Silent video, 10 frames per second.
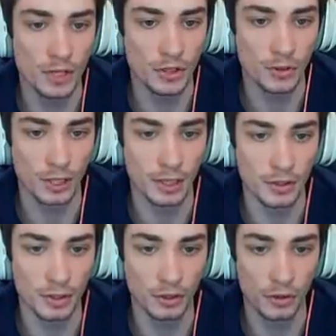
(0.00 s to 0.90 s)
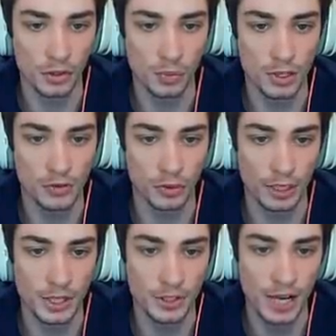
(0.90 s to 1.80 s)
Reese doing like a little switch
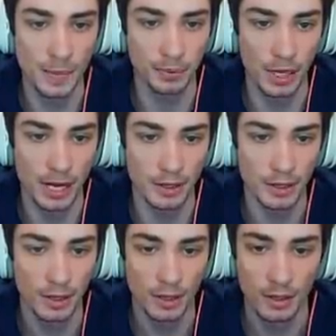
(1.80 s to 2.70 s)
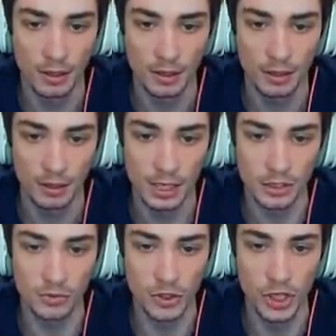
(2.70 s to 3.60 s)
release type play.
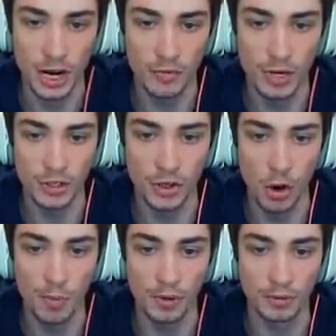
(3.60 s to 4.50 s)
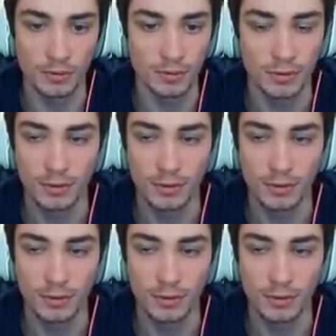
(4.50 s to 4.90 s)
Yes, Rashad Reese open.